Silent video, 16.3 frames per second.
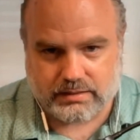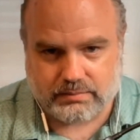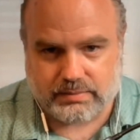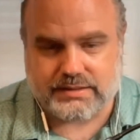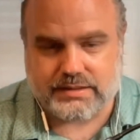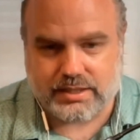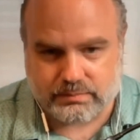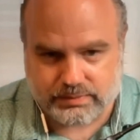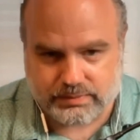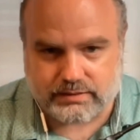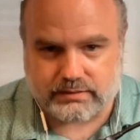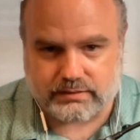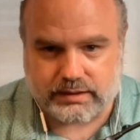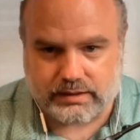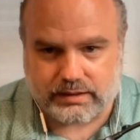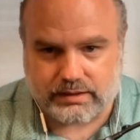But
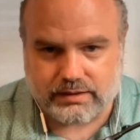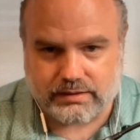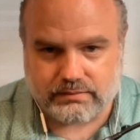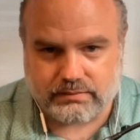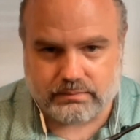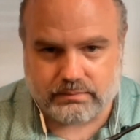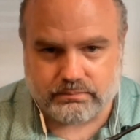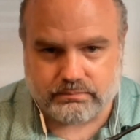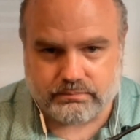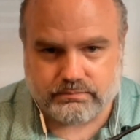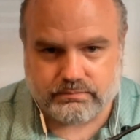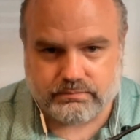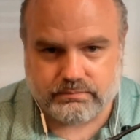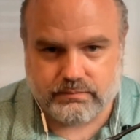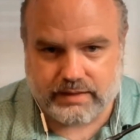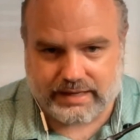typically,
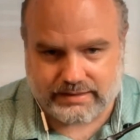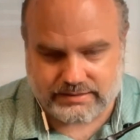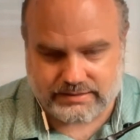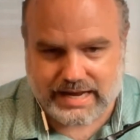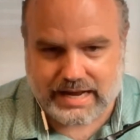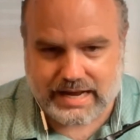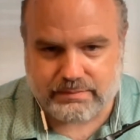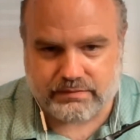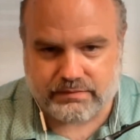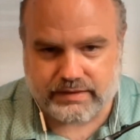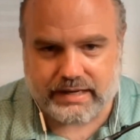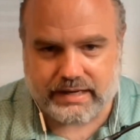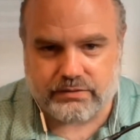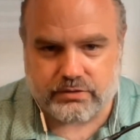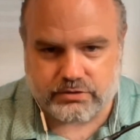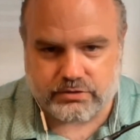on top of
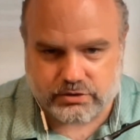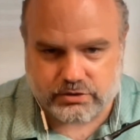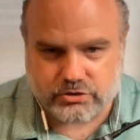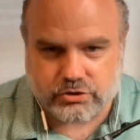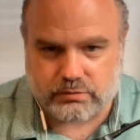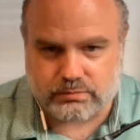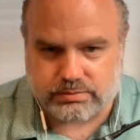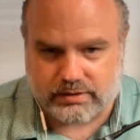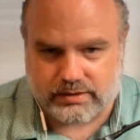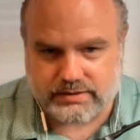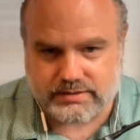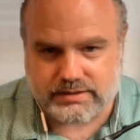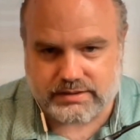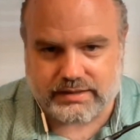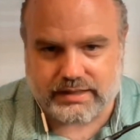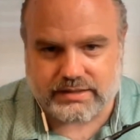that, there's a
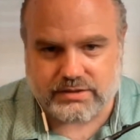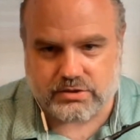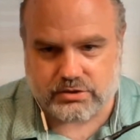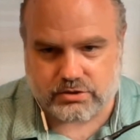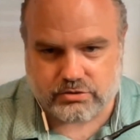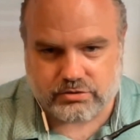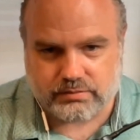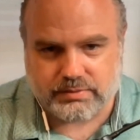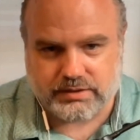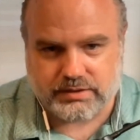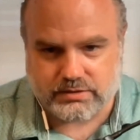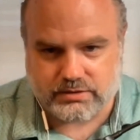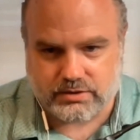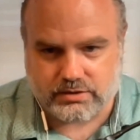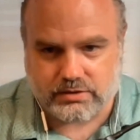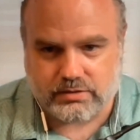surplus that then's
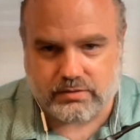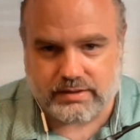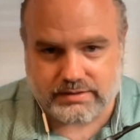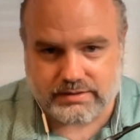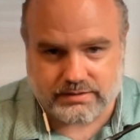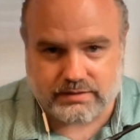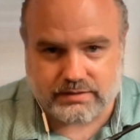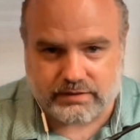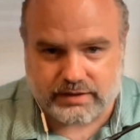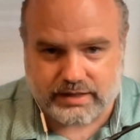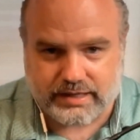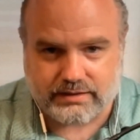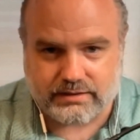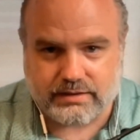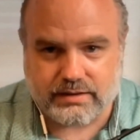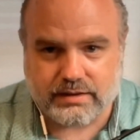distributed to you as a
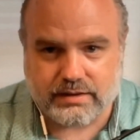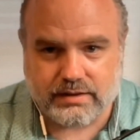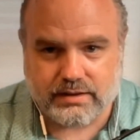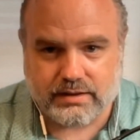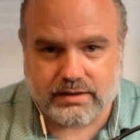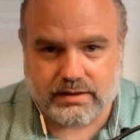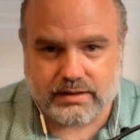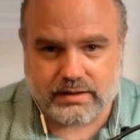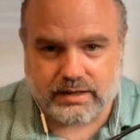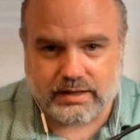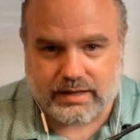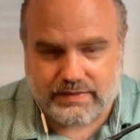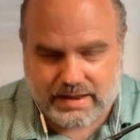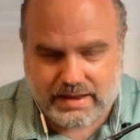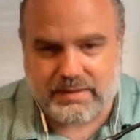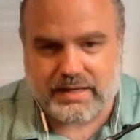dividend,
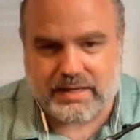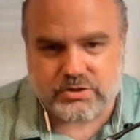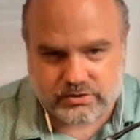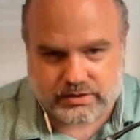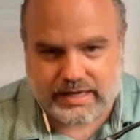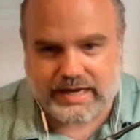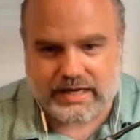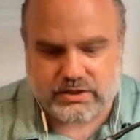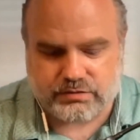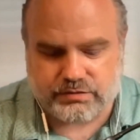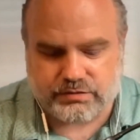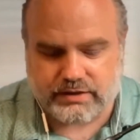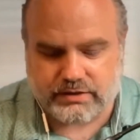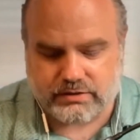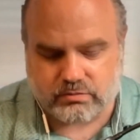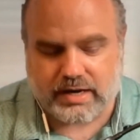and that makes your cash
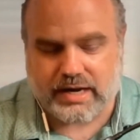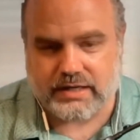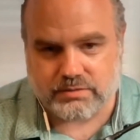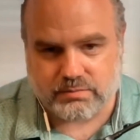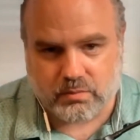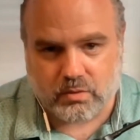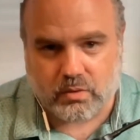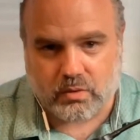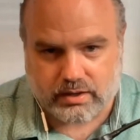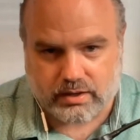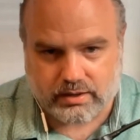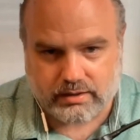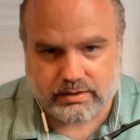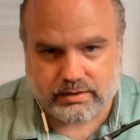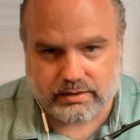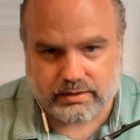value rise more.